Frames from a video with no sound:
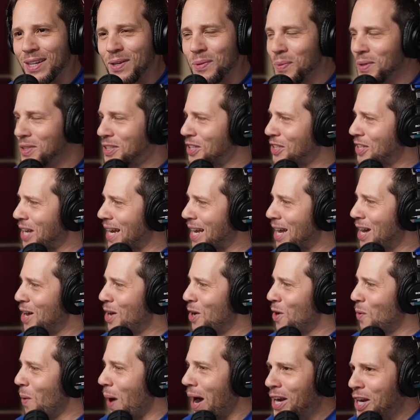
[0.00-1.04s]
And Woods is like,
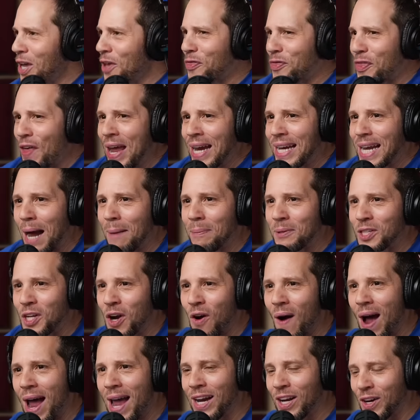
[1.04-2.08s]
"Why do you think I'm
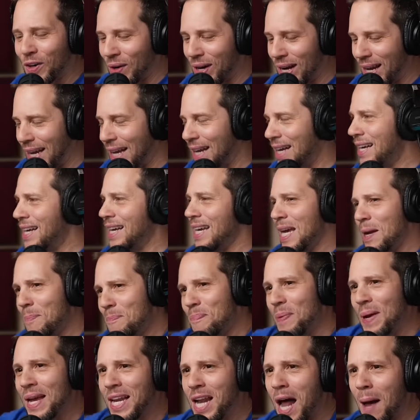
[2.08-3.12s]
so angry? He
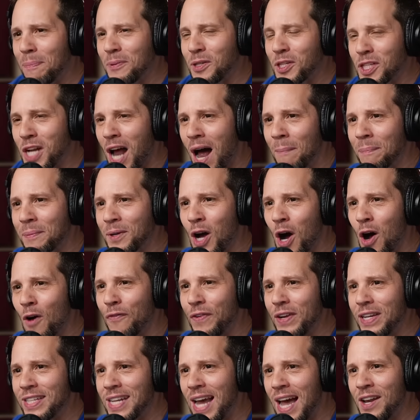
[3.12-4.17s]
beat up Stomp
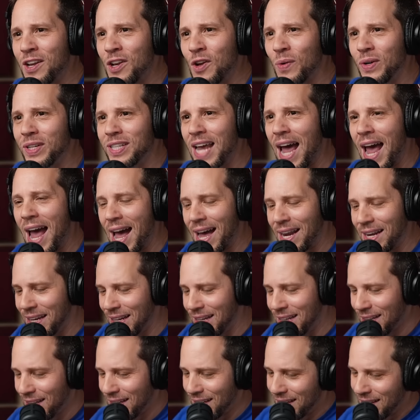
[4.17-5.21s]
Kofi's head into his
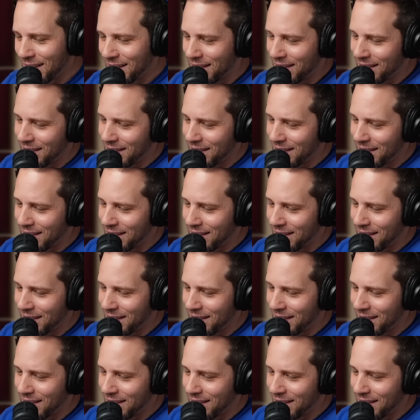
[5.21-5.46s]
head."